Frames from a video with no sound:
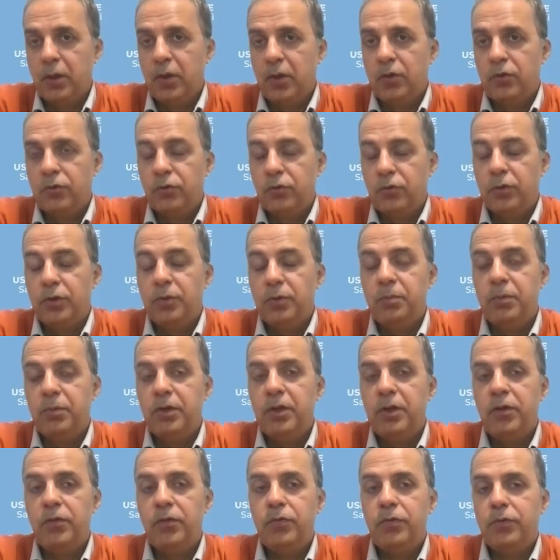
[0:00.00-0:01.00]
So in
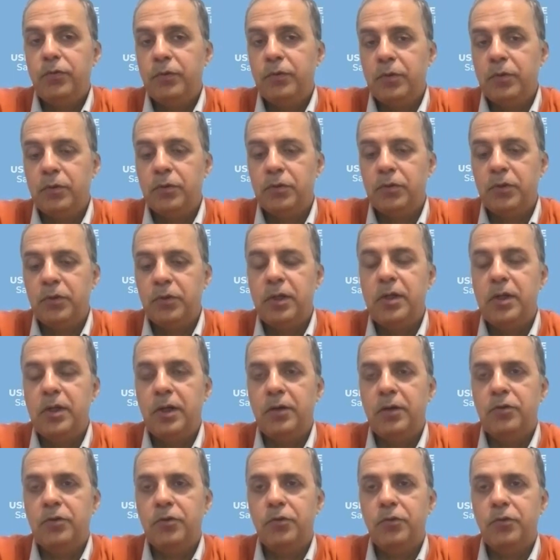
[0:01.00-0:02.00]
brief, 3
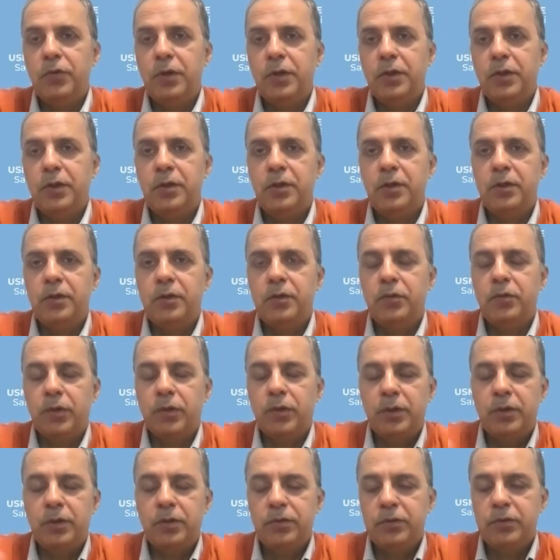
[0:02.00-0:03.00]
kinds of letter.
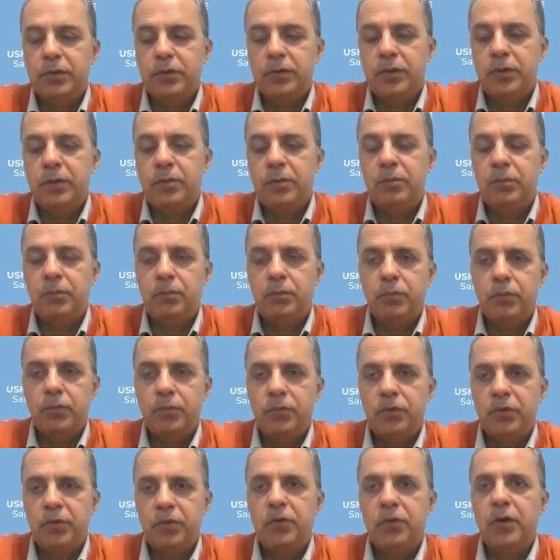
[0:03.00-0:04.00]
One is the
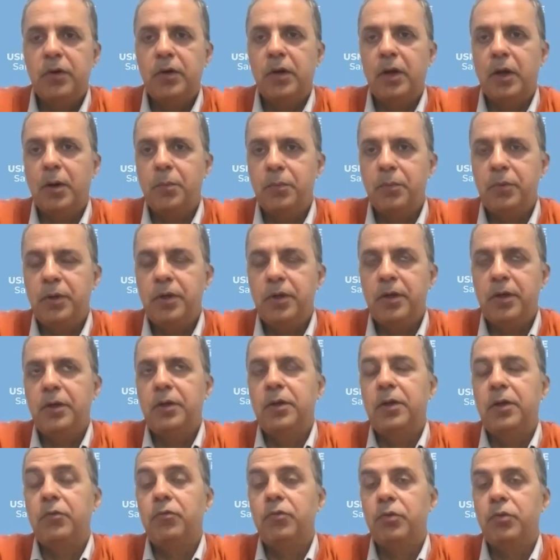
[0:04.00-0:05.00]
general
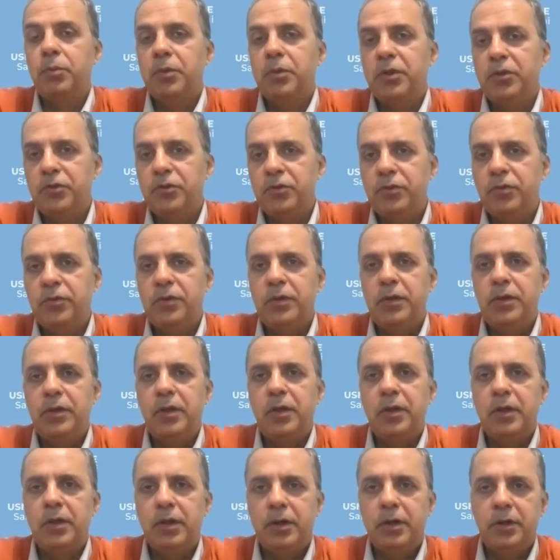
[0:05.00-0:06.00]
update, information
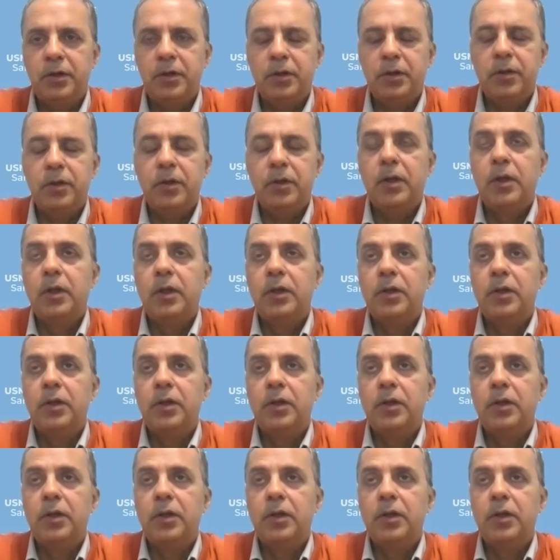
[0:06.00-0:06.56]
seeking letter.